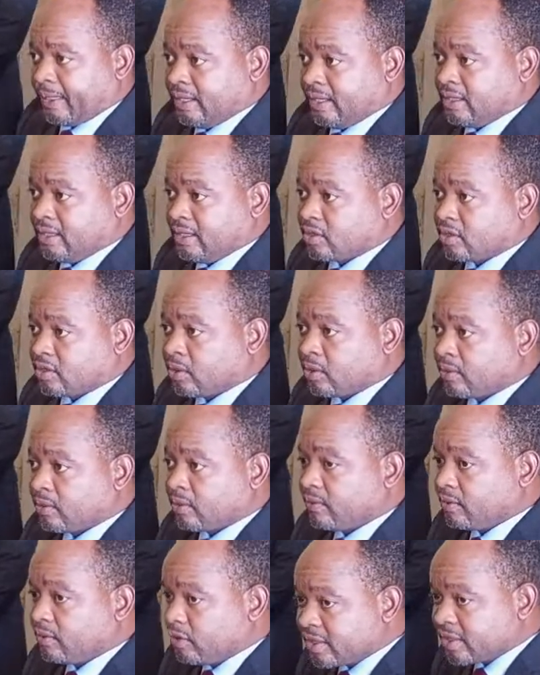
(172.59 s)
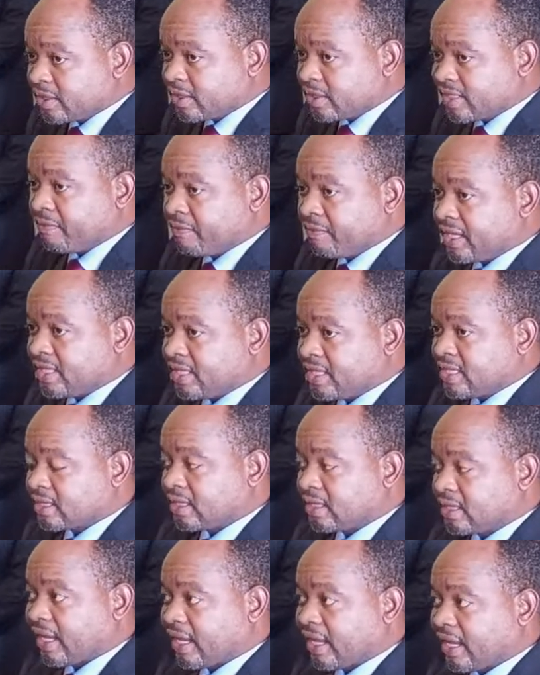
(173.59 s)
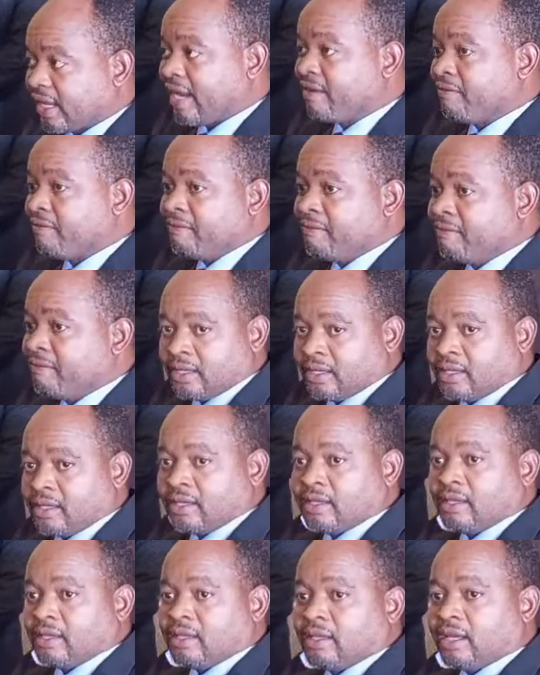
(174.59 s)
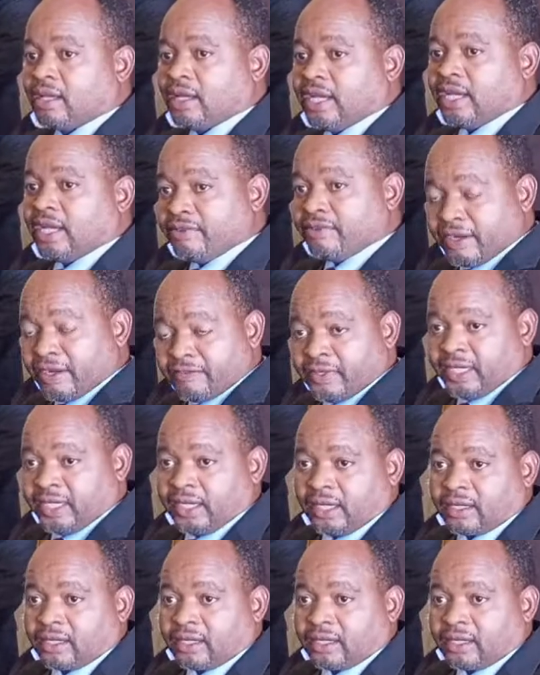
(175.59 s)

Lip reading: So those events unraveling